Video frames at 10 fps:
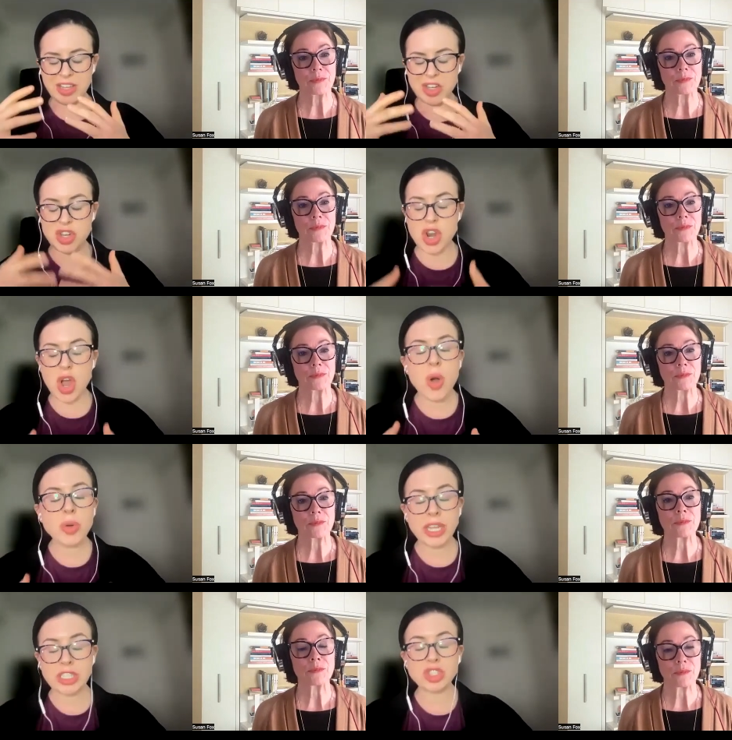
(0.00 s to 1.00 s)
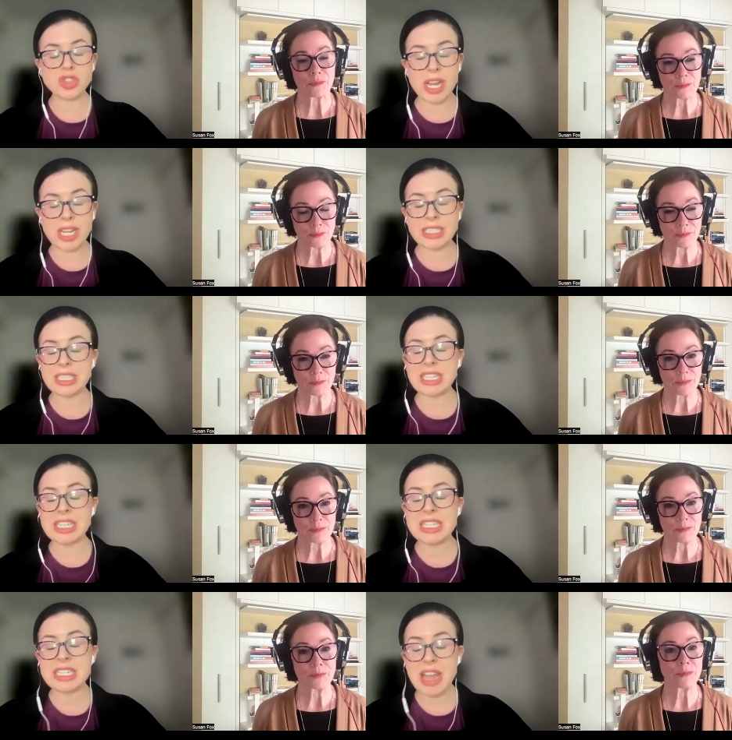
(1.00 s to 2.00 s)
Speaker 1: know that stress
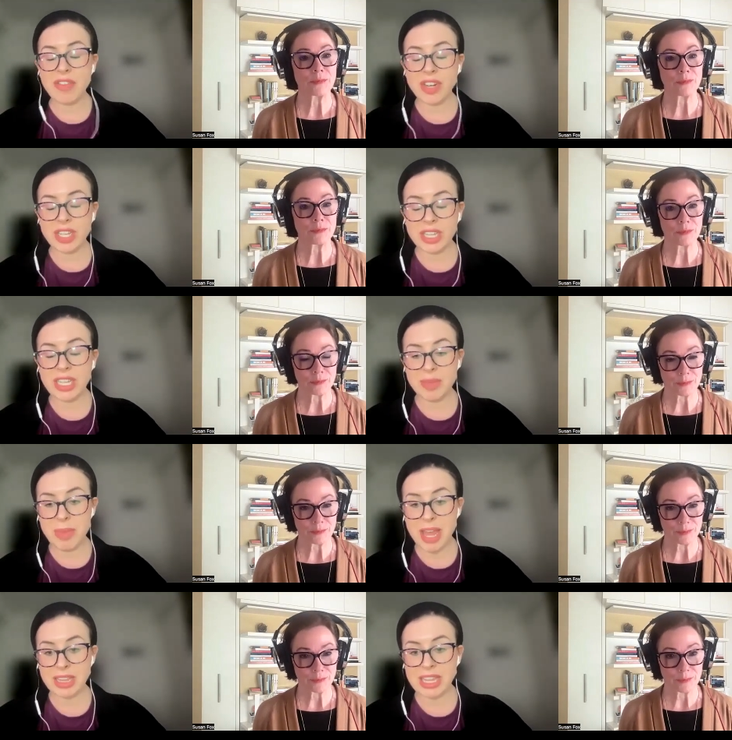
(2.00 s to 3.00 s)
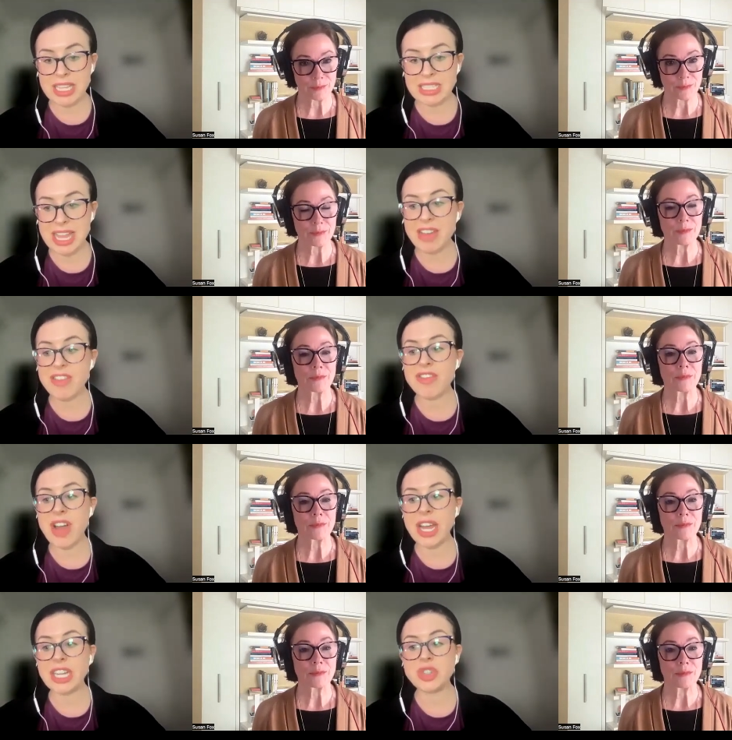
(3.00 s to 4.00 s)
can definitely impact things, and
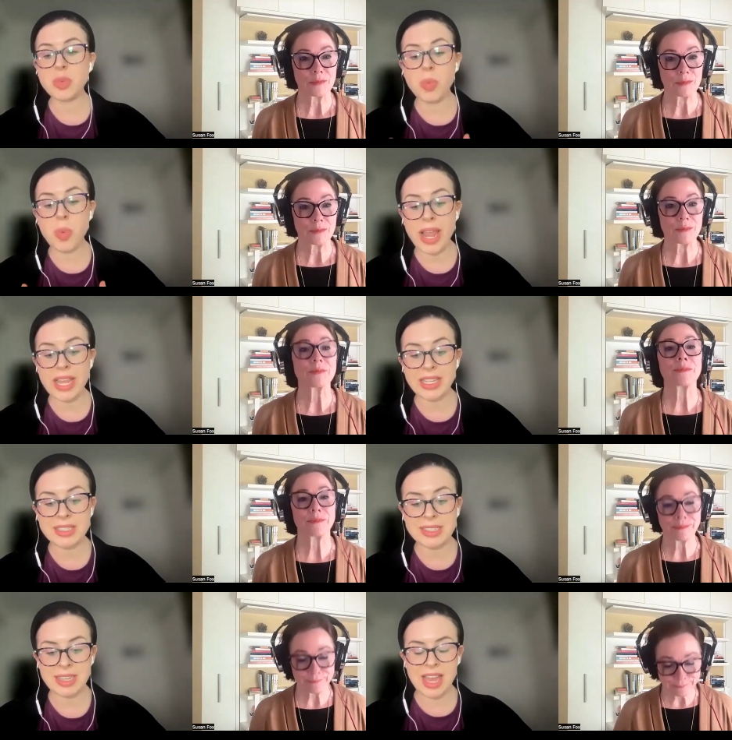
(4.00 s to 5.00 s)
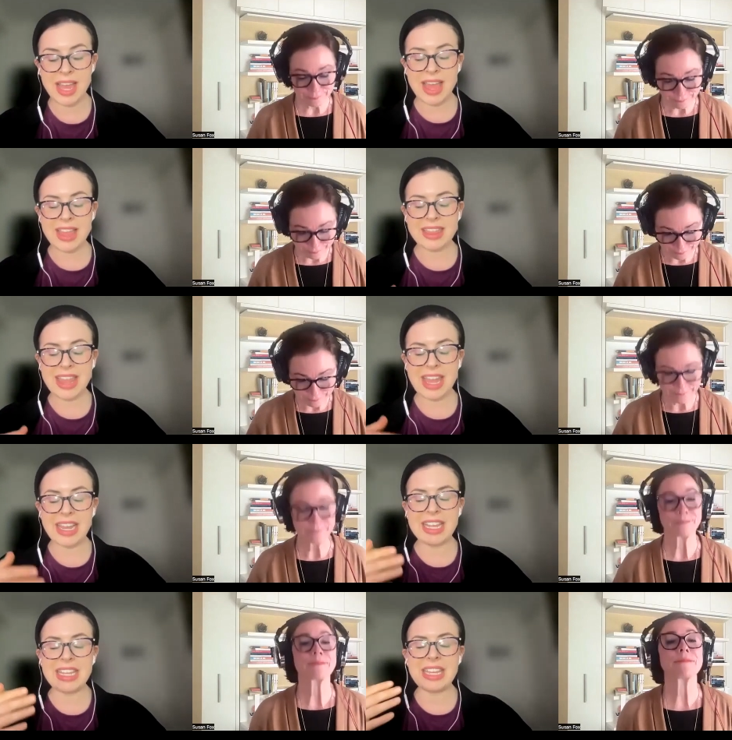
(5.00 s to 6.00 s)
find ways
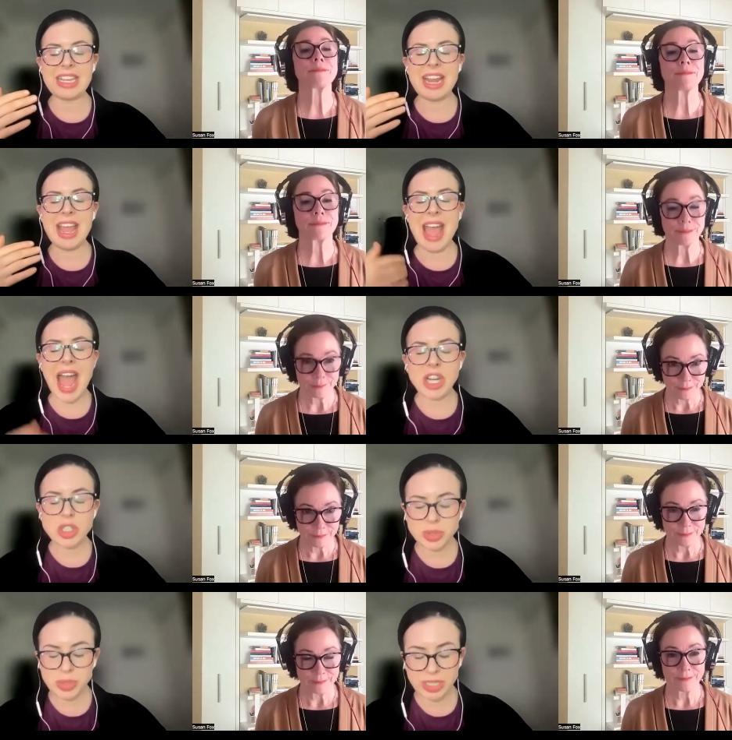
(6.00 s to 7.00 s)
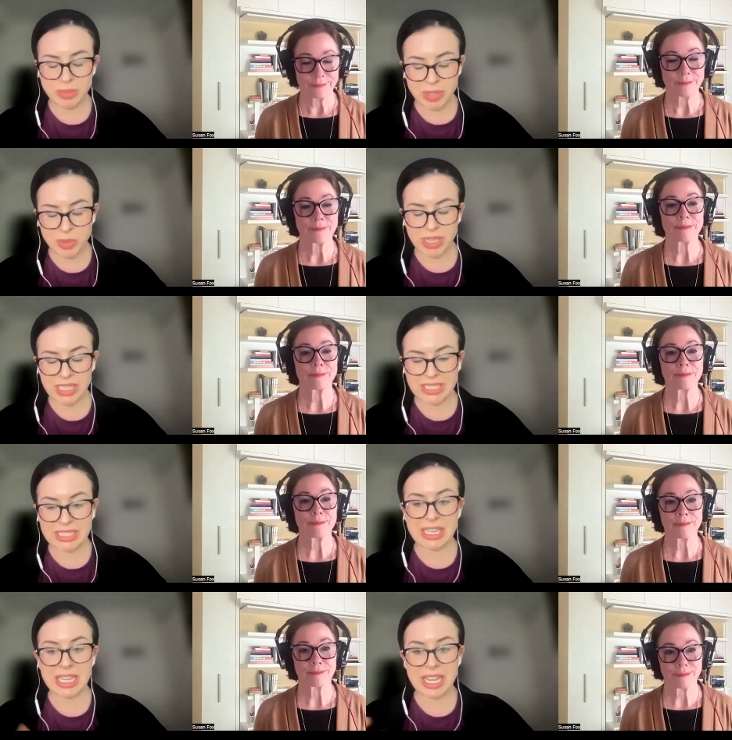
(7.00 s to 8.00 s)
that it can actually be
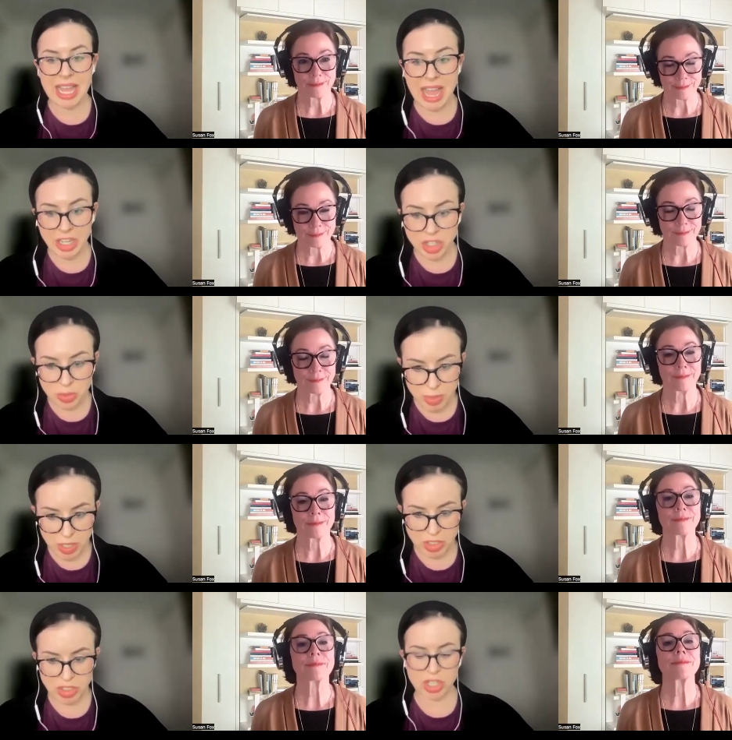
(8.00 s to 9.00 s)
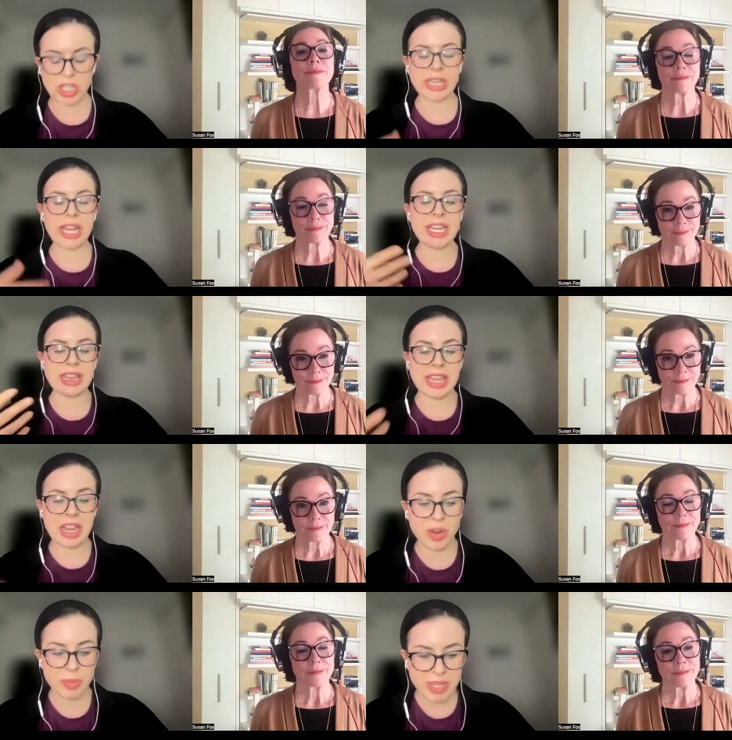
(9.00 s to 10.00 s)
released, like acupuncture, like
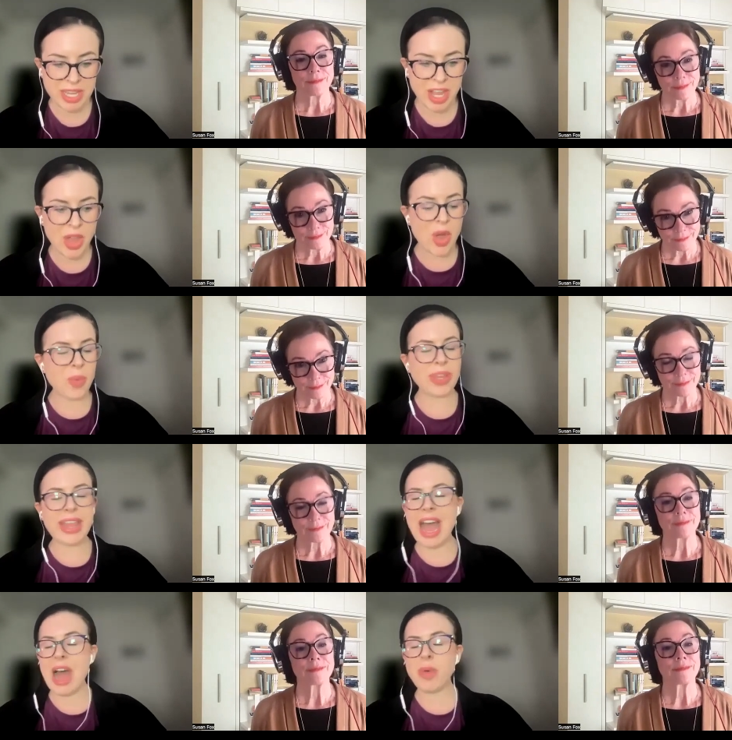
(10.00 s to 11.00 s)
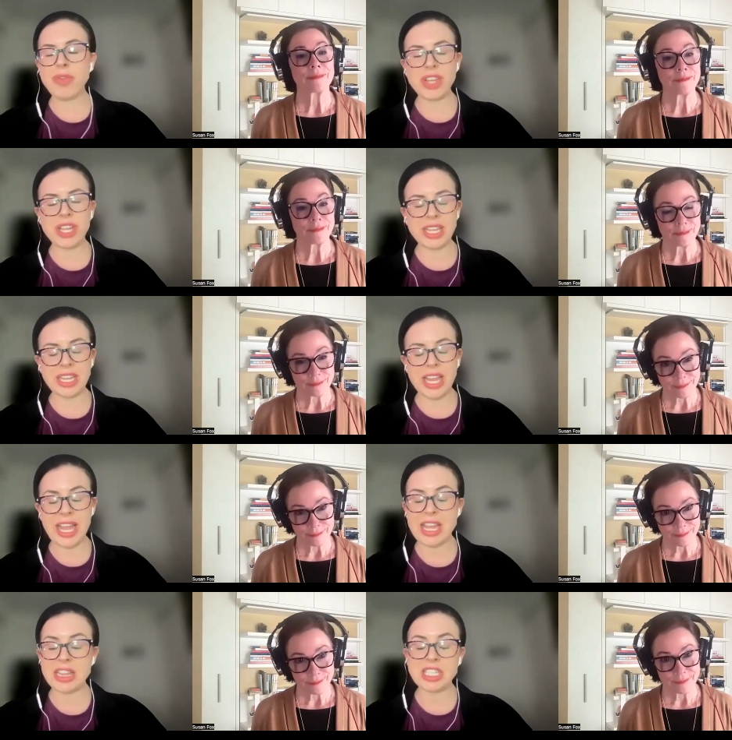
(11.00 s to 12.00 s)
therapy, without feeling
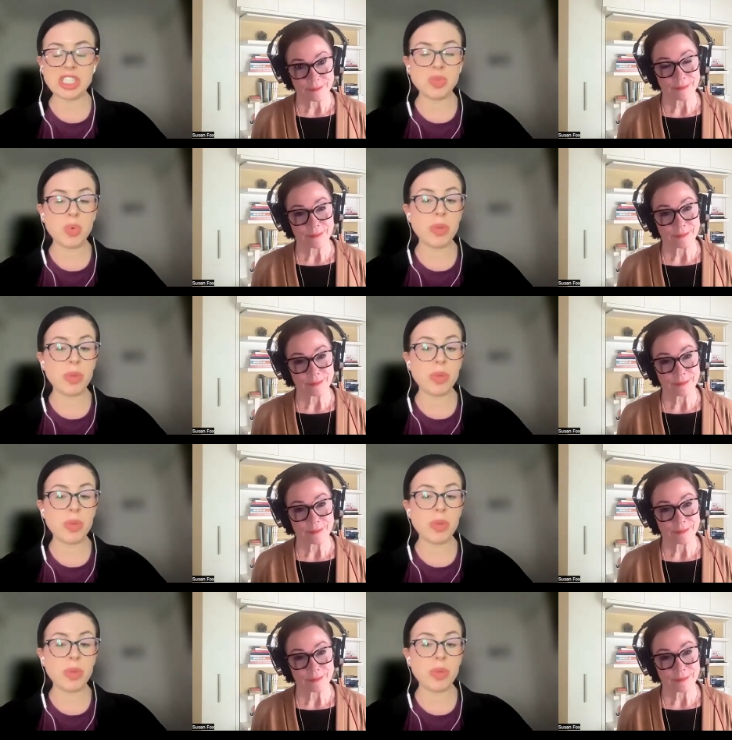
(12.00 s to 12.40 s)
like, hey, this is